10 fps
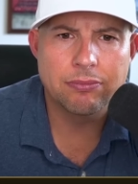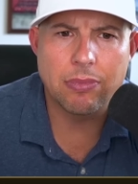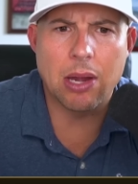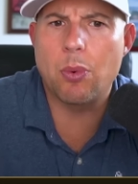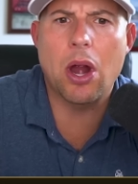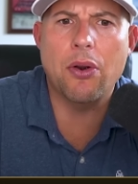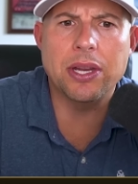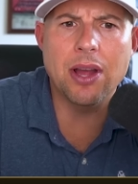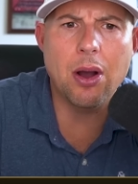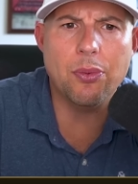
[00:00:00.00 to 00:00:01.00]
And we already
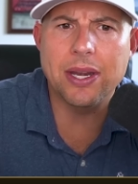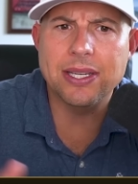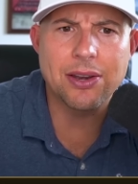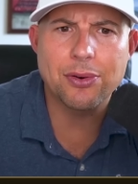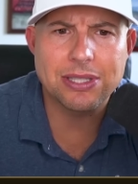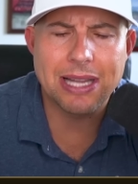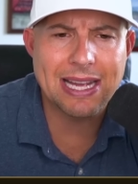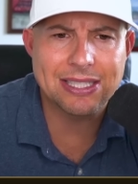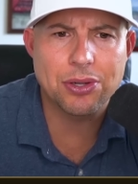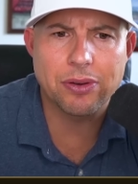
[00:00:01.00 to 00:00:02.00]
know that he's under his
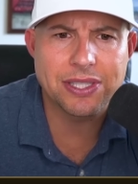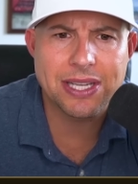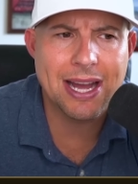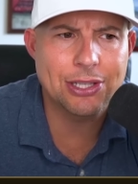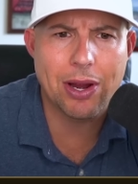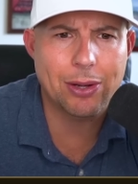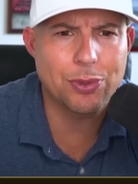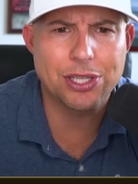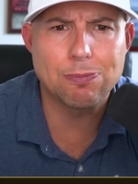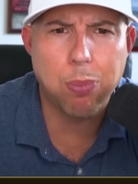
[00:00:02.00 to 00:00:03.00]
last year of his contract,
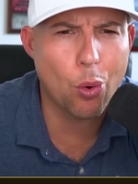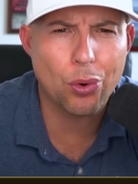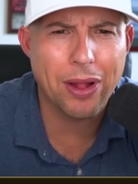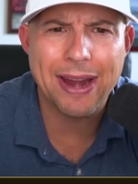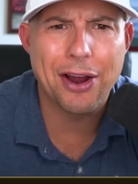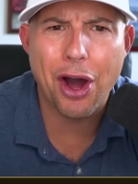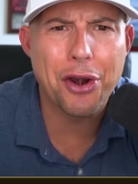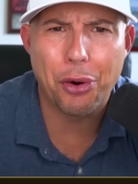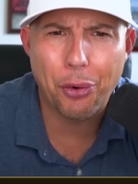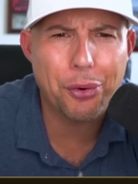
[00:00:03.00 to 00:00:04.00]
which is borderline
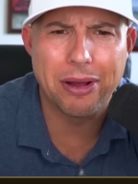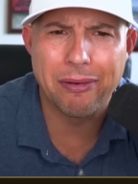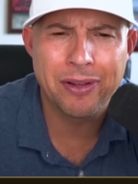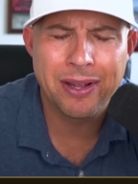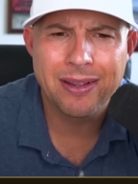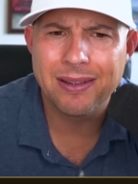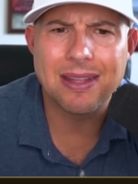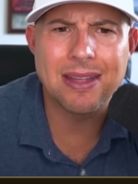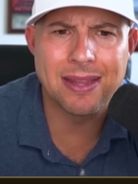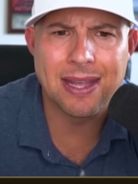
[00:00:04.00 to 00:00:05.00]
unheard of
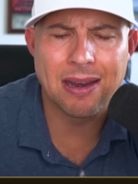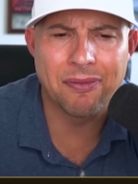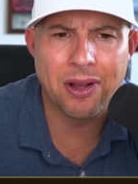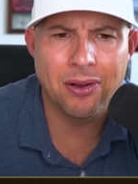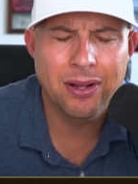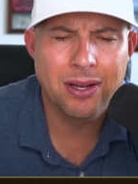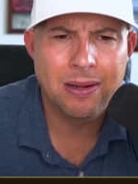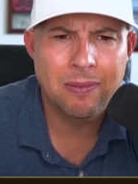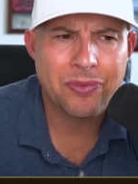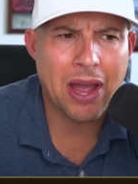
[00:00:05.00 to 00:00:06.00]
in the NFL.
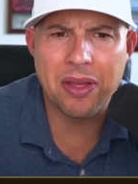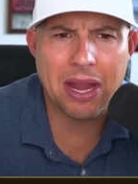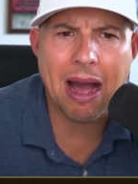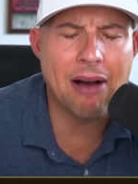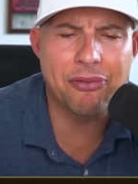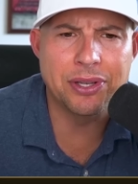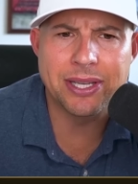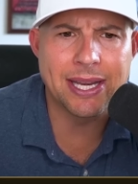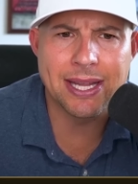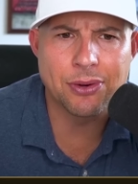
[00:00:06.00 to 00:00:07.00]
I think Coughlin
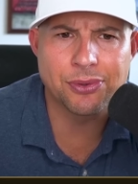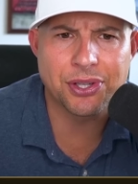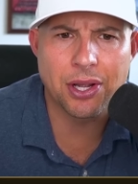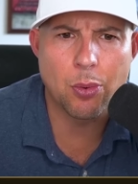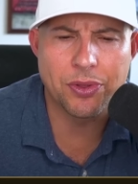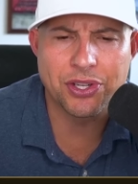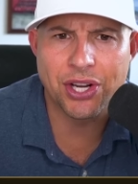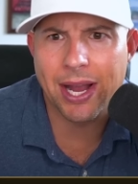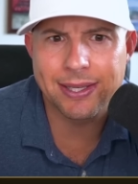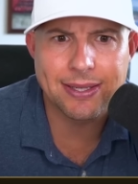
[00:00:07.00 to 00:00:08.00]
did it years ago with the
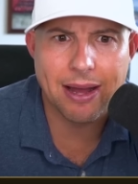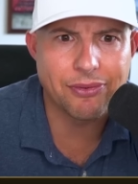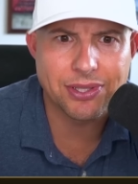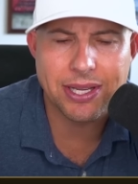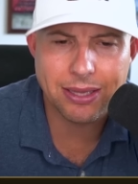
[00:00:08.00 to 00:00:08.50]
Giants, and obviously he